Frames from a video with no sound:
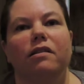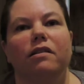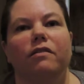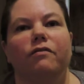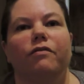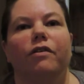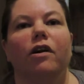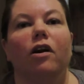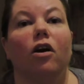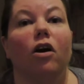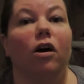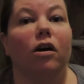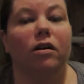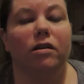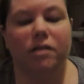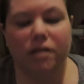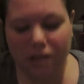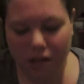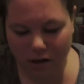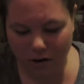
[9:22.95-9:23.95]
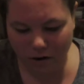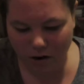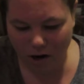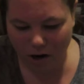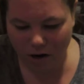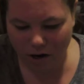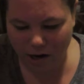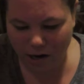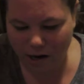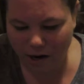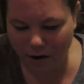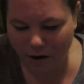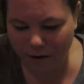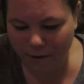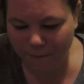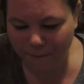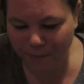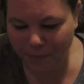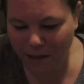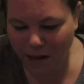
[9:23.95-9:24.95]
different cards there are here.